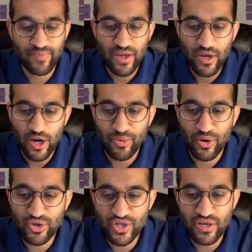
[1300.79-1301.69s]

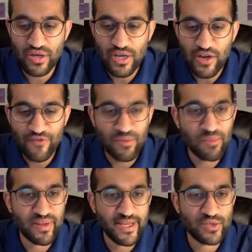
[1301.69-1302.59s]
Approach it from a
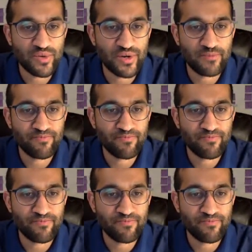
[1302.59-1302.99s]
place where,